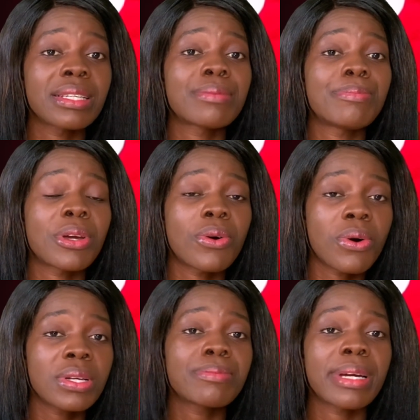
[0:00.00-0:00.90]
it's
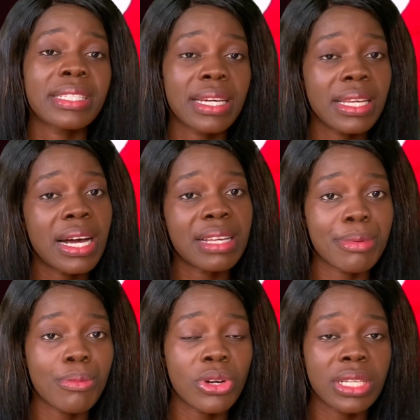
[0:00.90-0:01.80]
because my channel
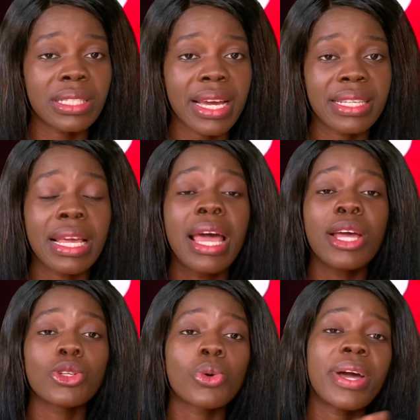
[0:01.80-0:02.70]
has been monetized.
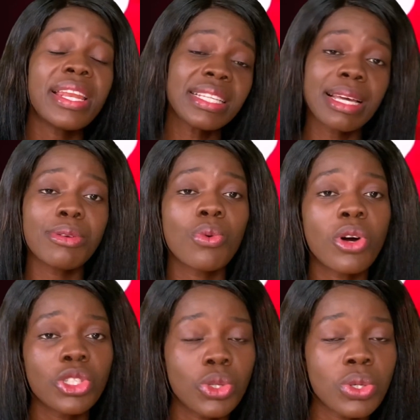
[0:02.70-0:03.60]
So anytime you watch